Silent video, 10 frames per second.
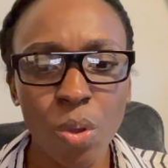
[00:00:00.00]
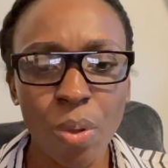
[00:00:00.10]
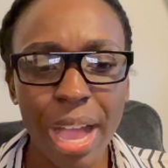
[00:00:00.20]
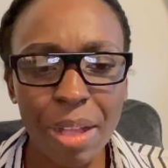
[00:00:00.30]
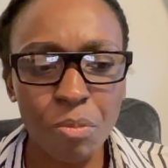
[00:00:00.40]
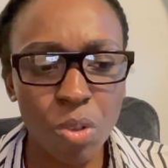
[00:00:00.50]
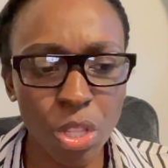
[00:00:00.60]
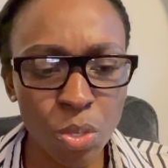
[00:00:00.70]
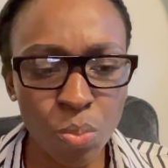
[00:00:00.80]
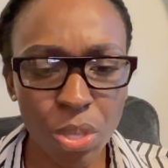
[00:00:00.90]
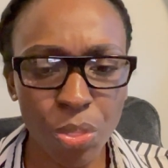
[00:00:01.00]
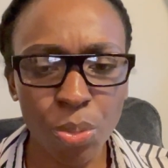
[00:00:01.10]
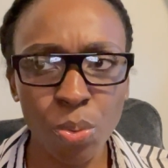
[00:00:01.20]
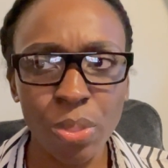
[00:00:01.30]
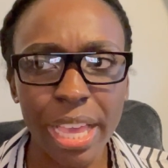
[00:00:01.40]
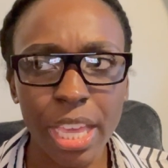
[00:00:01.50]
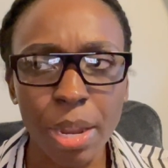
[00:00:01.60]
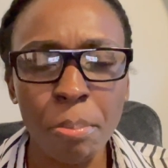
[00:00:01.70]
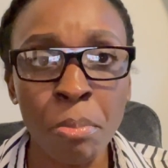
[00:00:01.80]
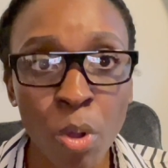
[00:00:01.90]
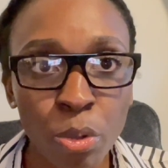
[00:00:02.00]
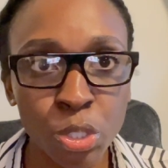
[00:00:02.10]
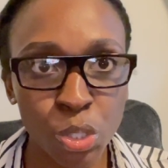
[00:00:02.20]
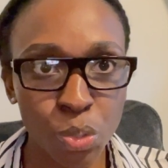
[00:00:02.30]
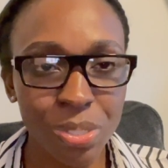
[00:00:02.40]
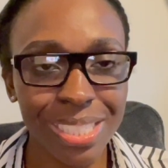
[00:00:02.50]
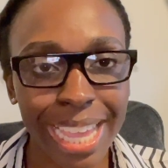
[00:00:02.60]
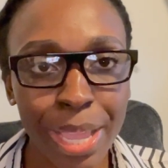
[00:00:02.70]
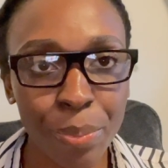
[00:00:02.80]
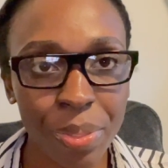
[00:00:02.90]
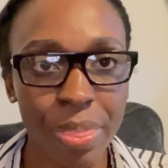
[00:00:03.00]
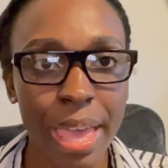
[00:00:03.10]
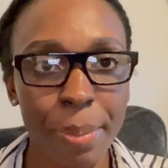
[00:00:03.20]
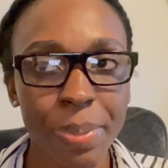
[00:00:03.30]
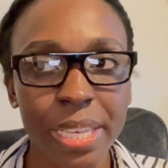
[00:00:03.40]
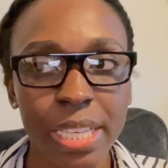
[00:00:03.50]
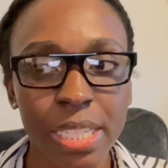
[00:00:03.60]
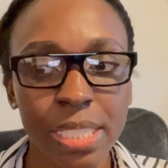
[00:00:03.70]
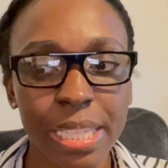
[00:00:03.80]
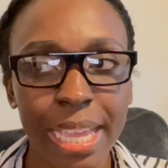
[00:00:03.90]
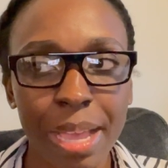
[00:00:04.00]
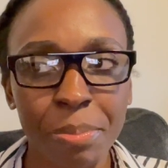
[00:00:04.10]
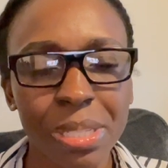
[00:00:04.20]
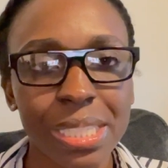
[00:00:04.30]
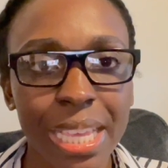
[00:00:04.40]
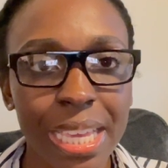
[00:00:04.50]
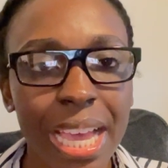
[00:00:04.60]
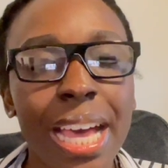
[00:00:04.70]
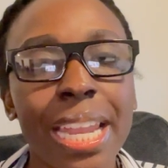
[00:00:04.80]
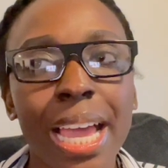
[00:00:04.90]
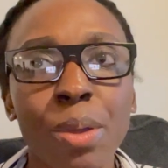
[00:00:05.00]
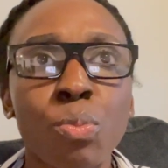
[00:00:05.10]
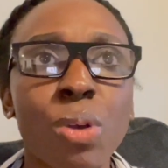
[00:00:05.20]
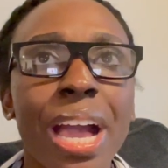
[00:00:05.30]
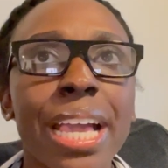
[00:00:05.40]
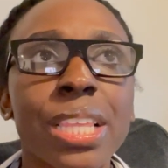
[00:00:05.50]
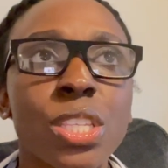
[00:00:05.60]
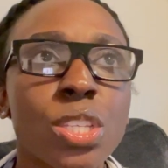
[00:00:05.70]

I really went through like an emotional state with that, because like I'm just like, God, I